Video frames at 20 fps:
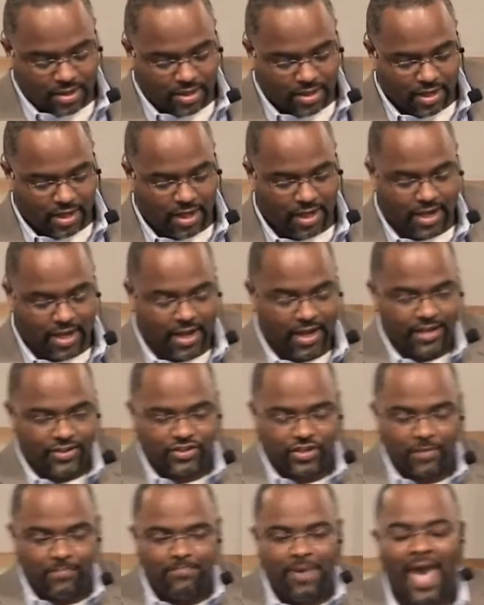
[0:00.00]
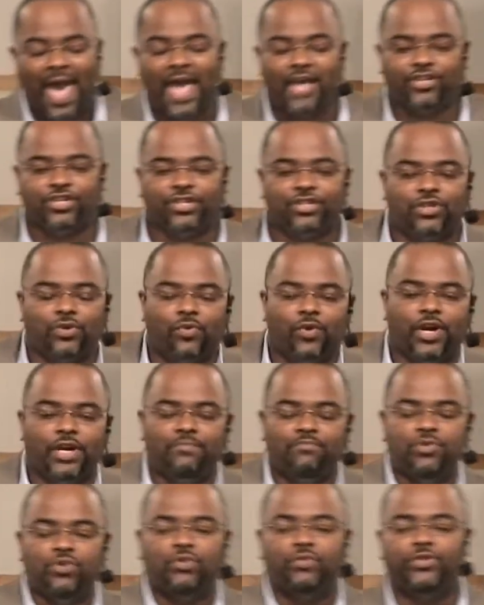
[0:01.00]
It is compassion to where it
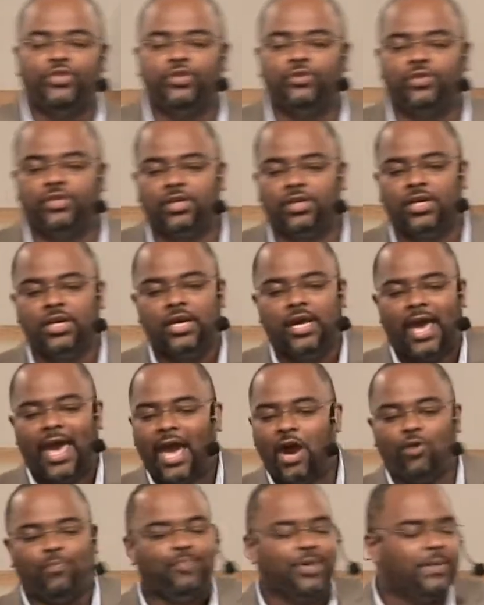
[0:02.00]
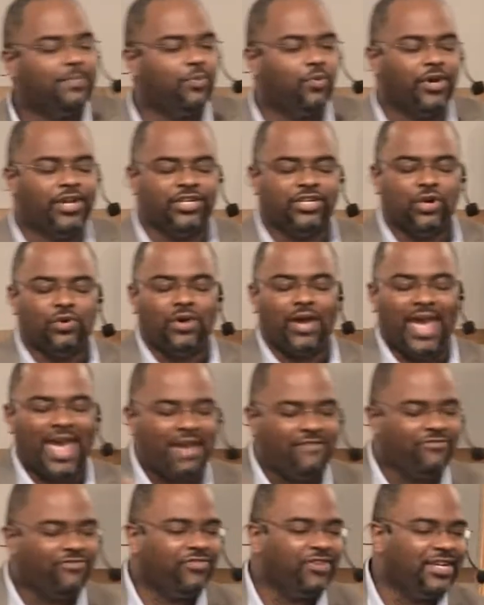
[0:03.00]
moves you to help people in your
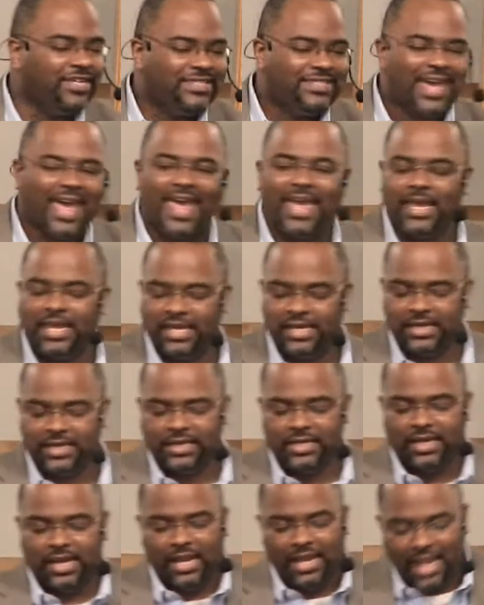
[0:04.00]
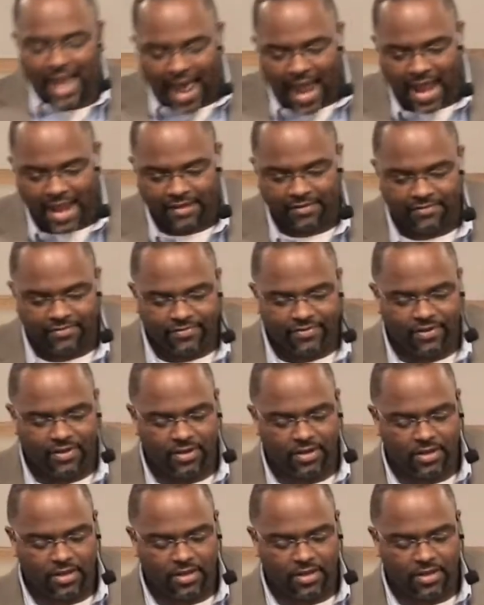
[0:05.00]
everyday life.